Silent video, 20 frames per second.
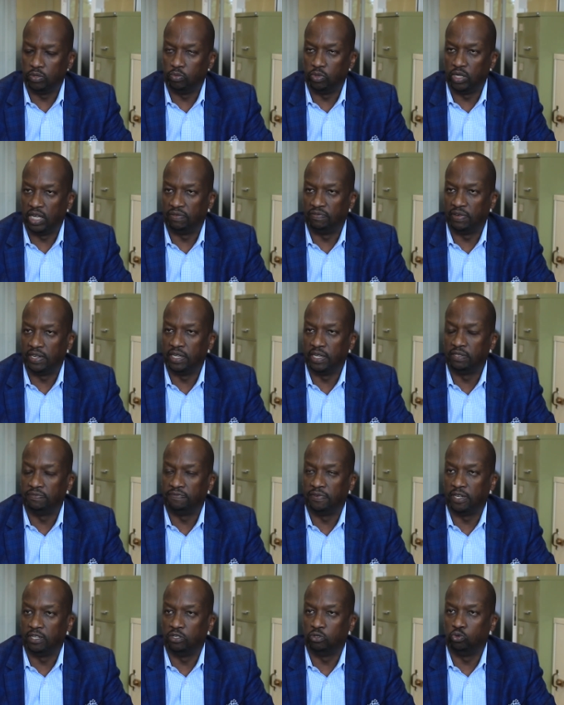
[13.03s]
we have
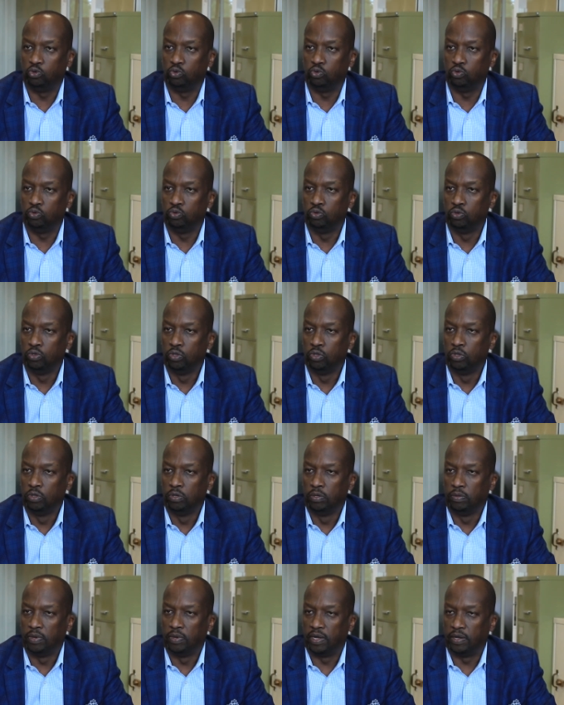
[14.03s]
identified two
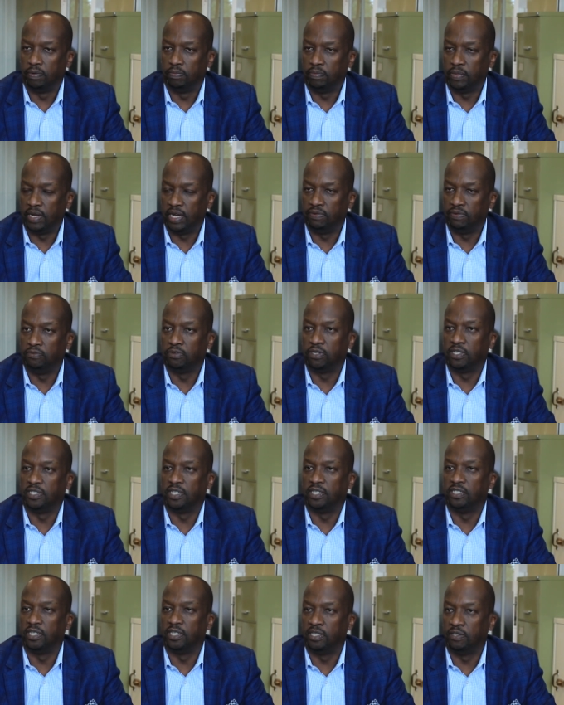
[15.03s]
um,
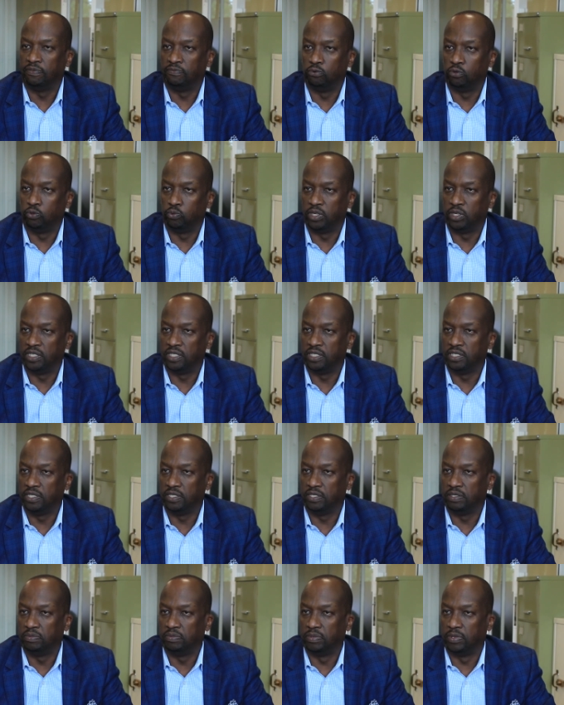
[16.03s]
advocacy agenda for
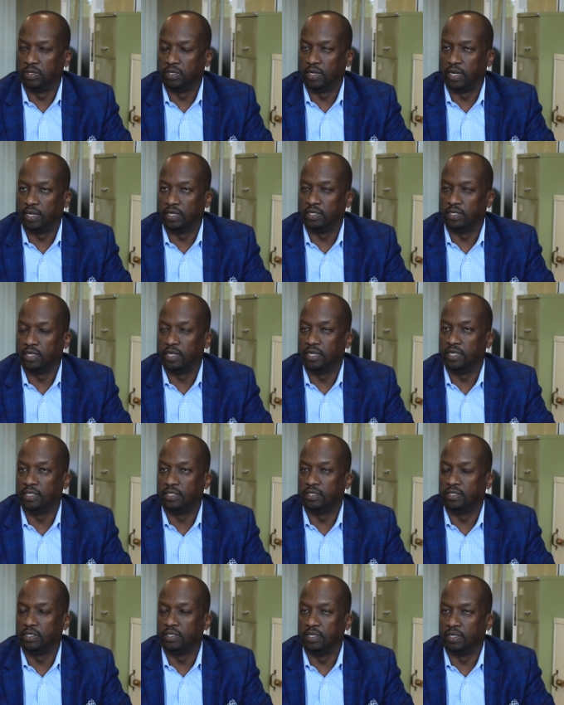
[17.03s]
2019,
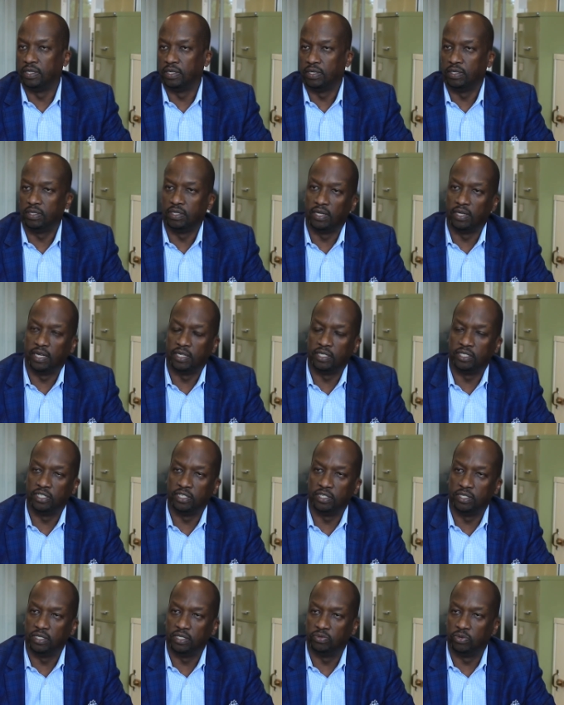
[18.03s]
uh,
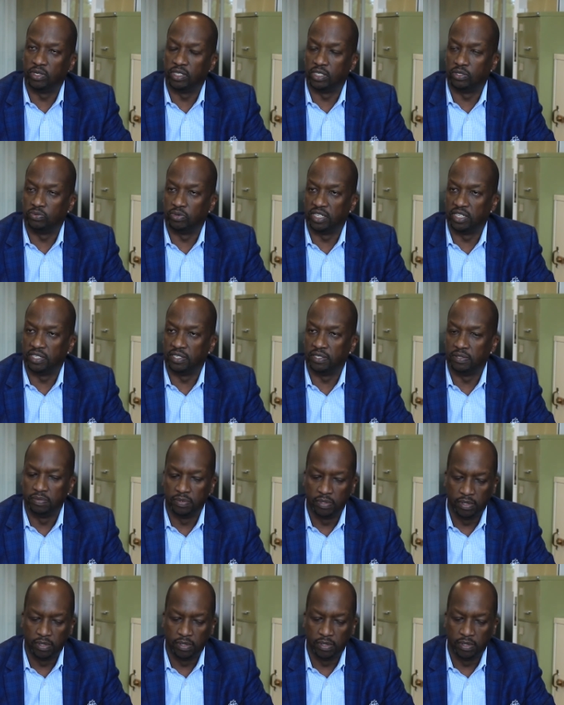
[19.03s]
2020.